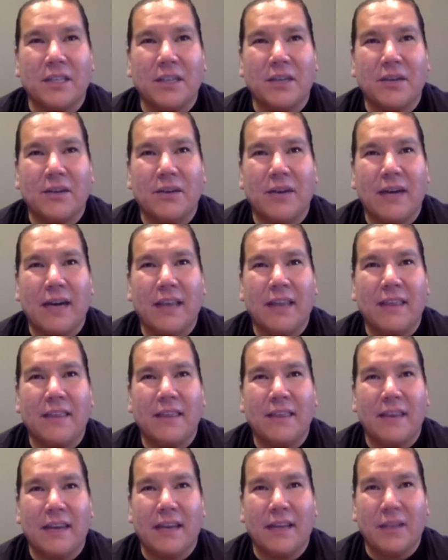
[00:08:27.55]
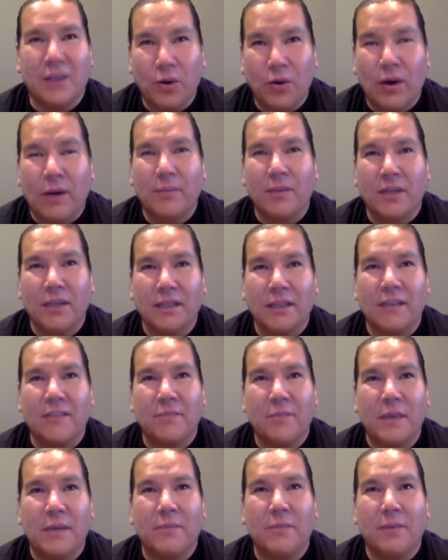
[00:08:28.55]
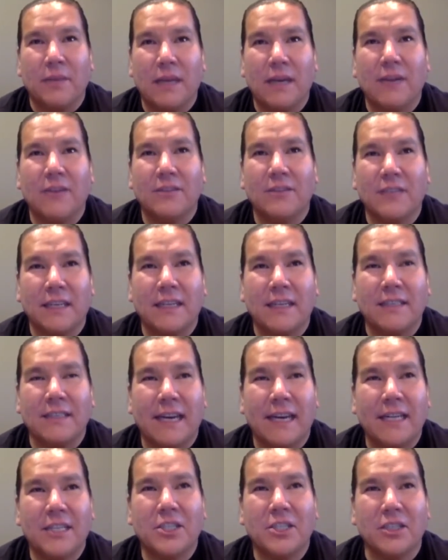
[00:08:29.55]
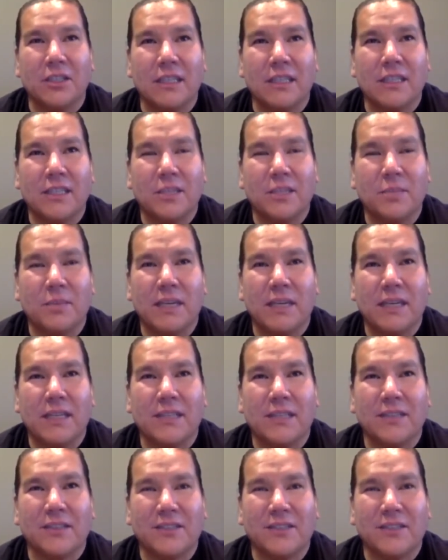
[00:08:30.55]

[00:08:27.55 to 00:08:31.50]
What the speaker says: I know I'm going to leave people out unintentionally just because